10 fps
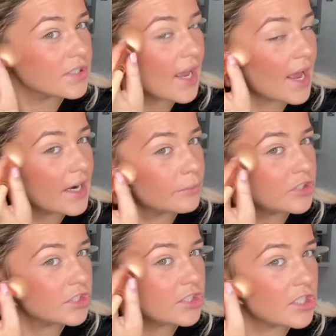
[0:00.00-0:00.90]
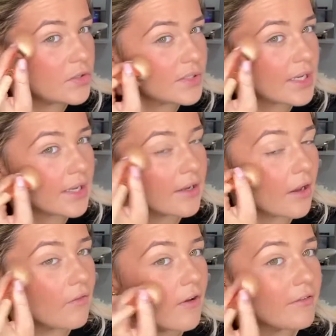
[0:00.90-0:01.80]
I'm just using
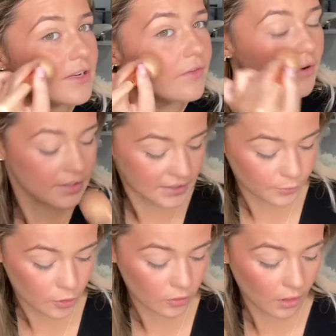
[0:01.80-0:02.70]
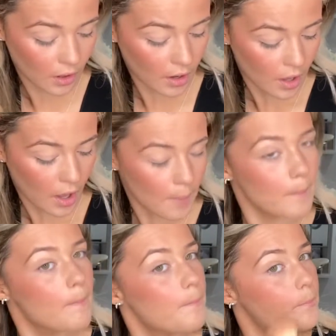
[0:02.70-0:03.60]
very, very small
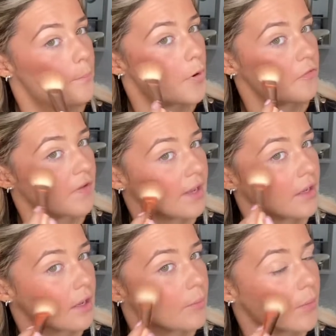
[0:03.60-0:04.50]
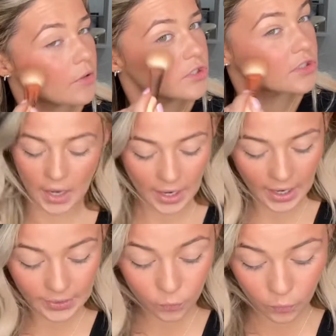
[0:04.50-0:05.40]
buffing motions. I
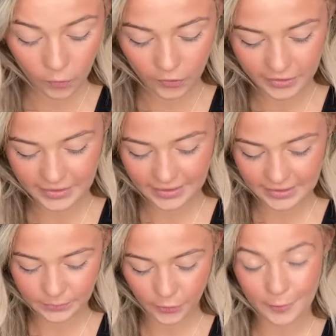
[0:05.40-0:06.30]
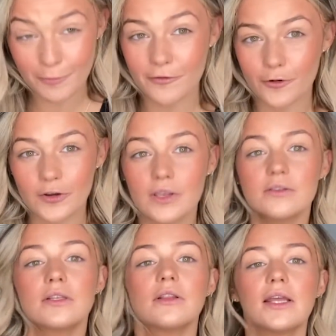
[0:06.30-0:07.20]
would, at this point, before using
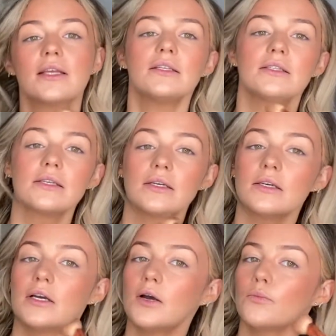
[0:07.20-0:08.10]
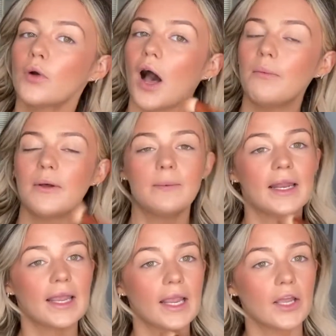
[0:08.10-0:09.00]
this,
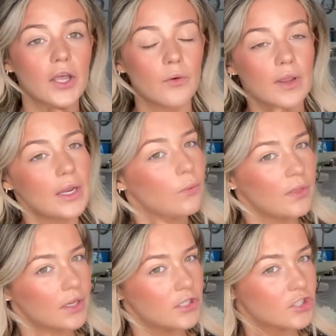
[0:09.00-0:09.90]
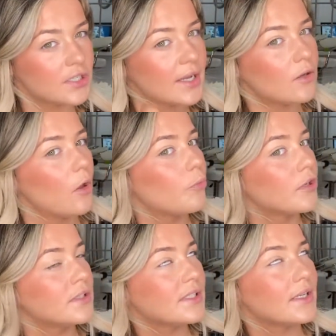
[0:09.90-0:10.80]
probably go in with a Chanel
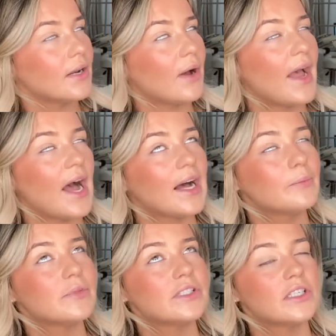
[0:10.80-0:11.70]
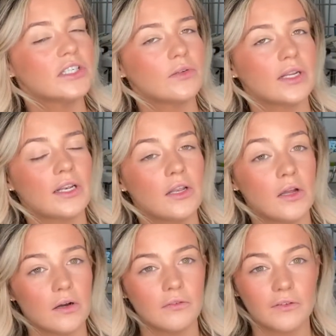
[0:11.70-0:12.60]
bronzer. Now, I absolutely
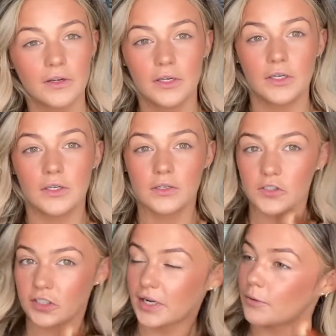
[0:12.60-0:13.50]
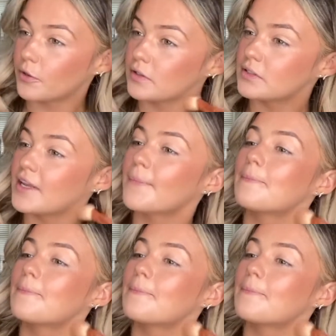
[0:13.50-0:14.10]
love Chanel bronzer.